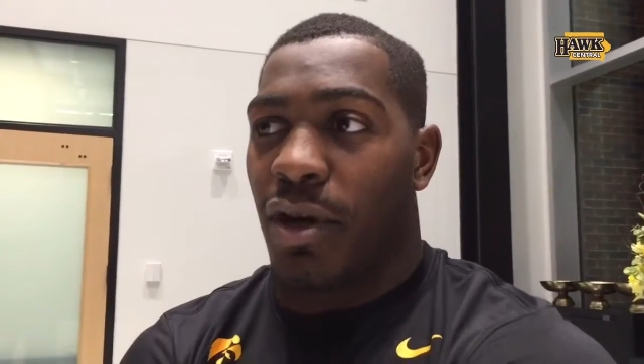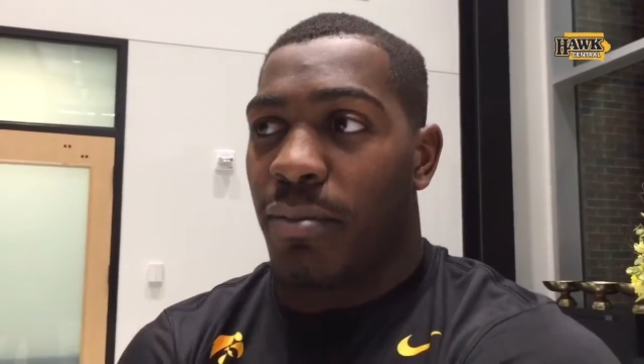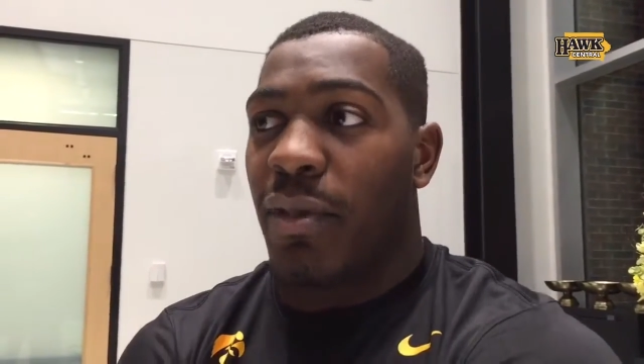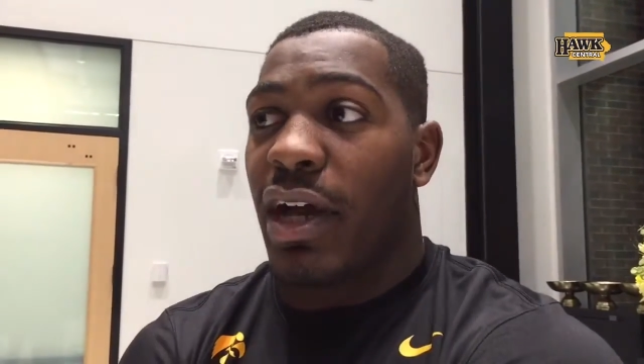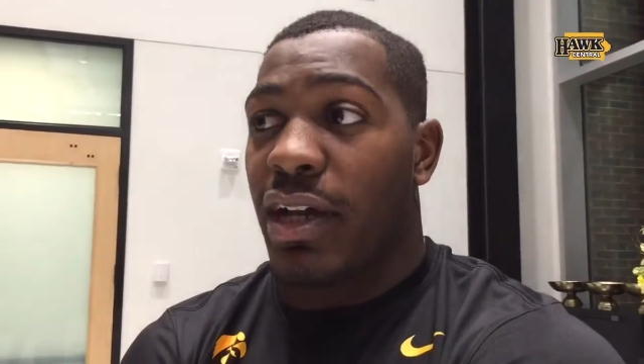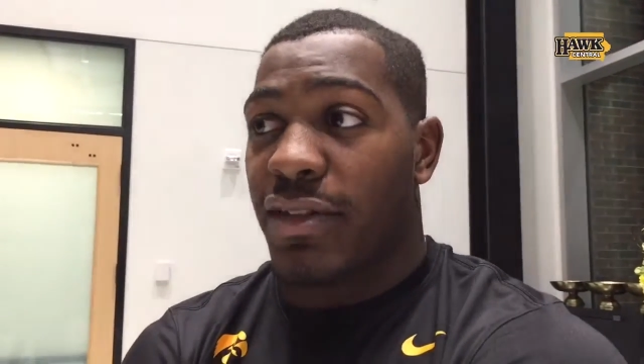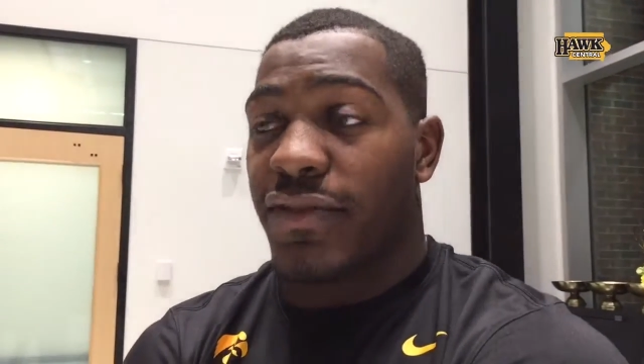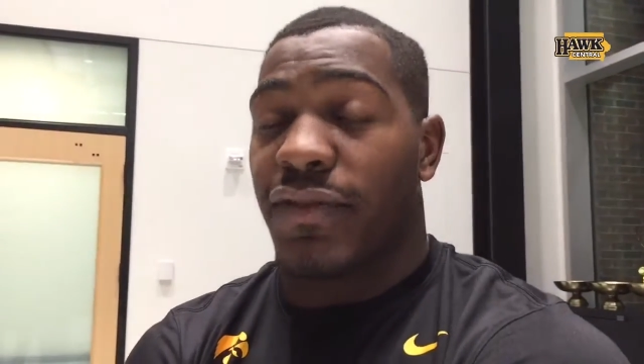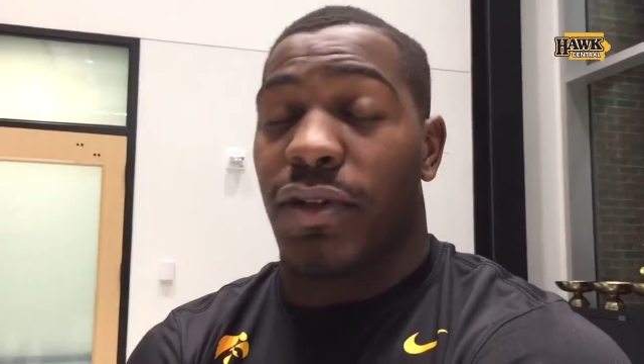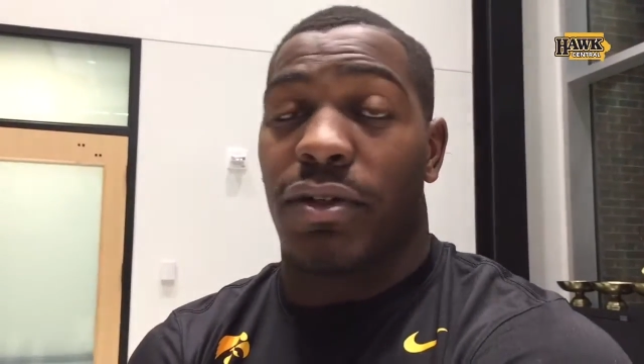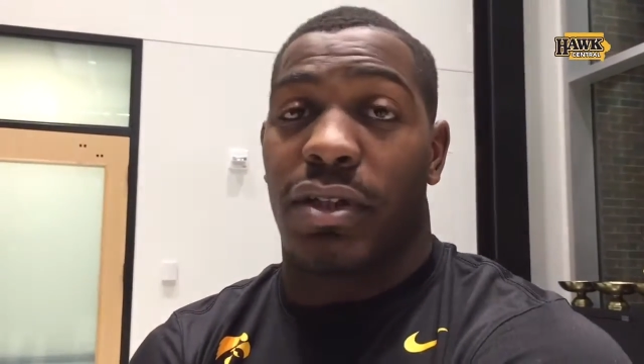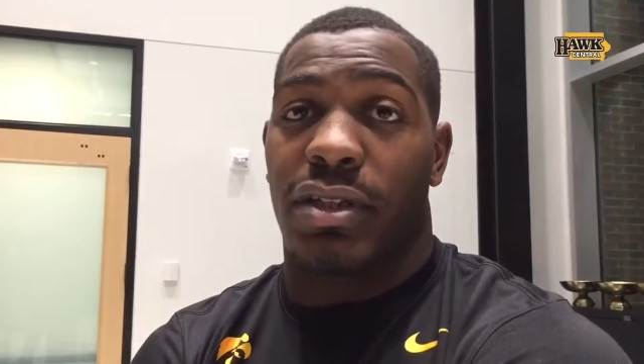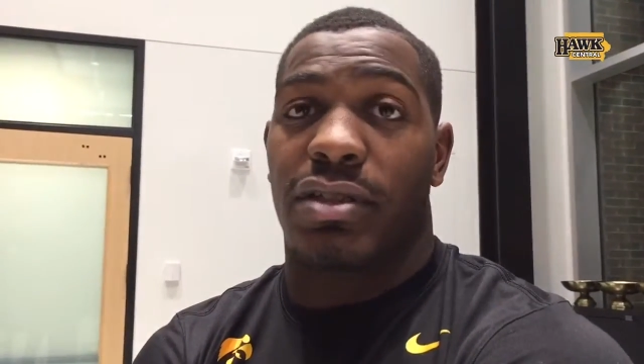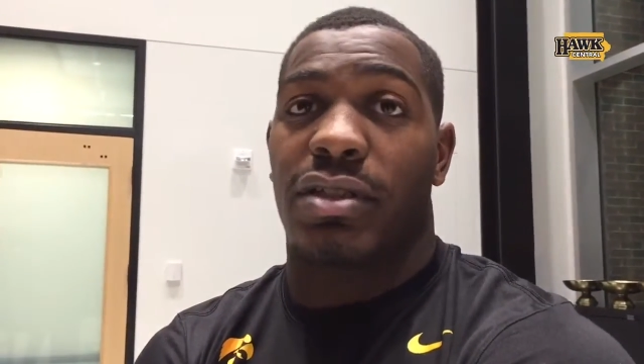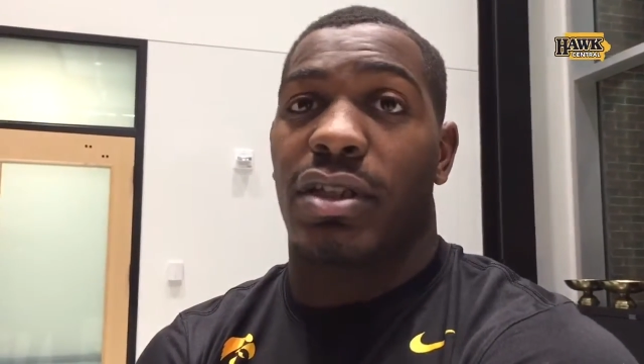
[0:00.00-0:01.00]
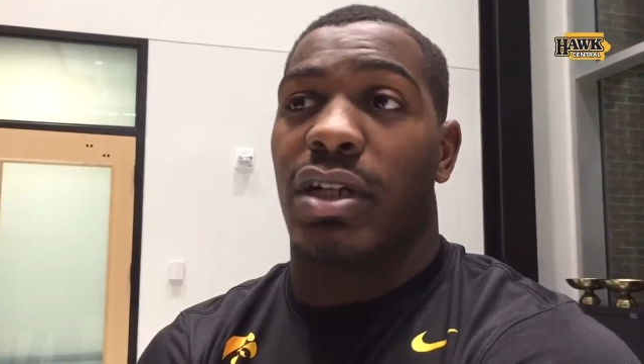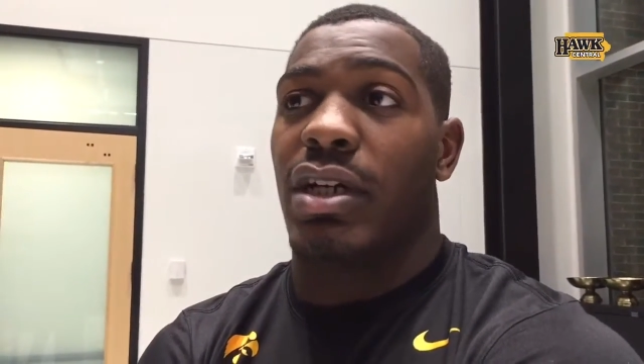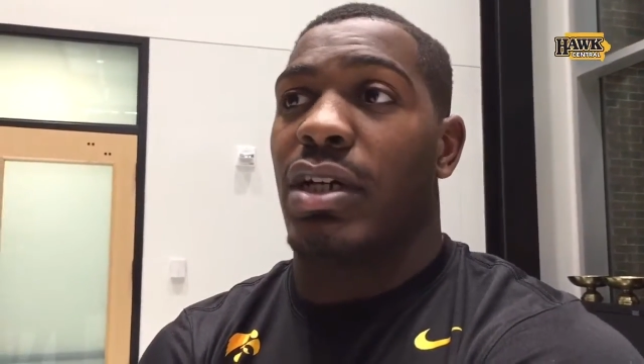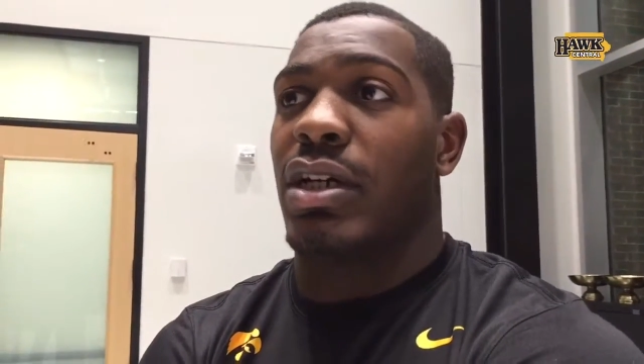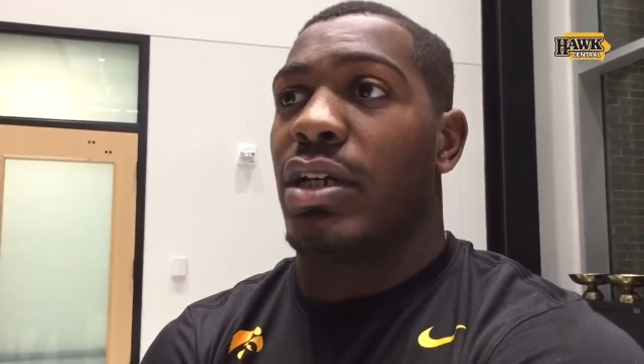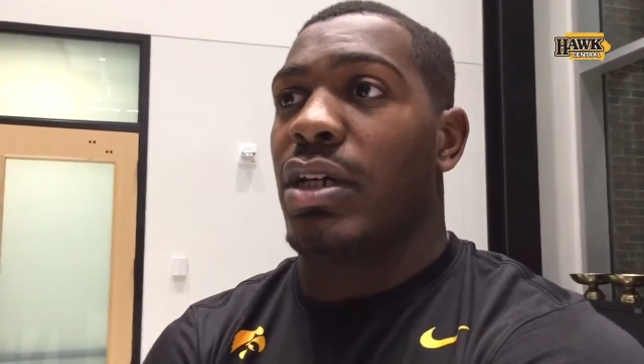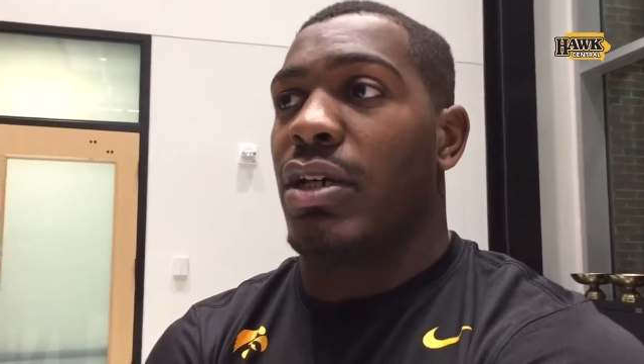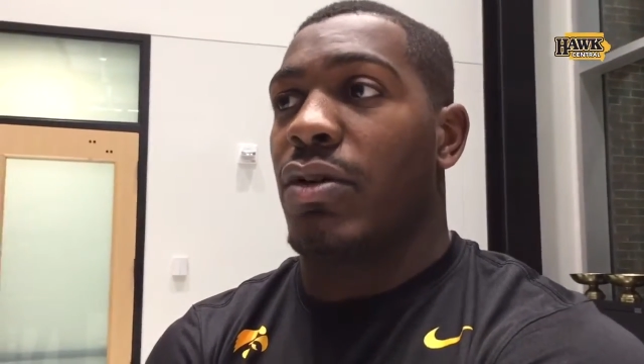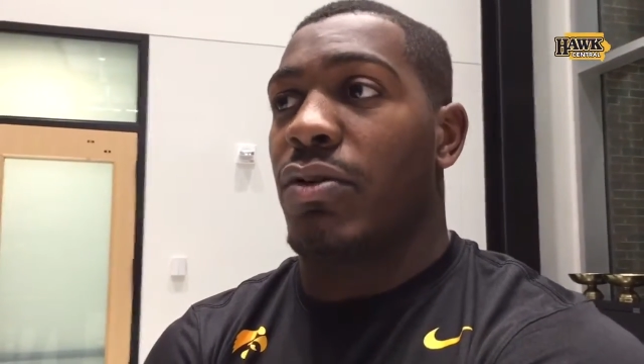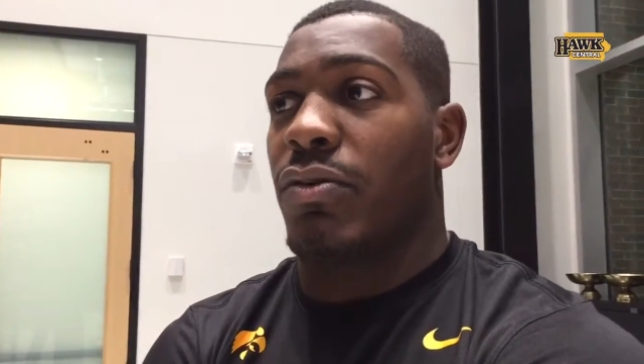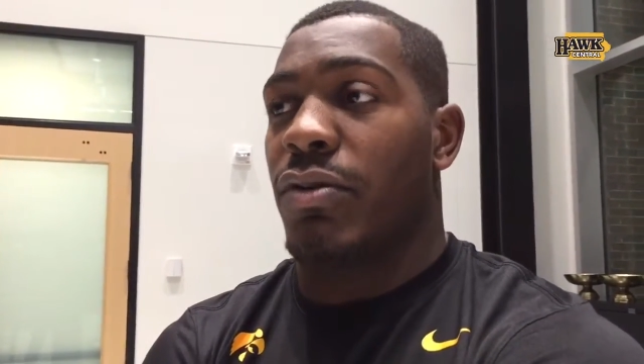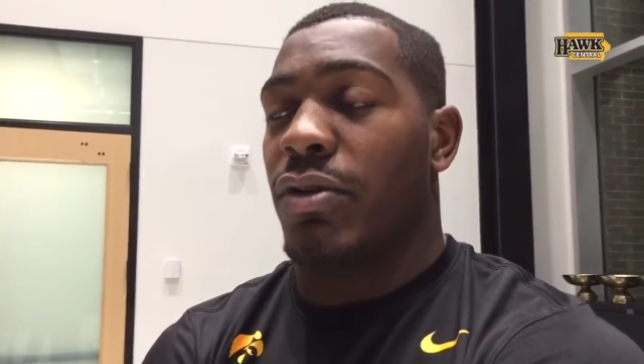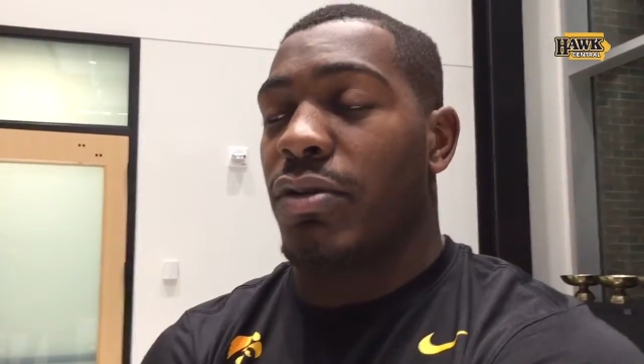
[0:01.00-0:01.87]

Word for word: our minds focused uh, on the mm-hmm.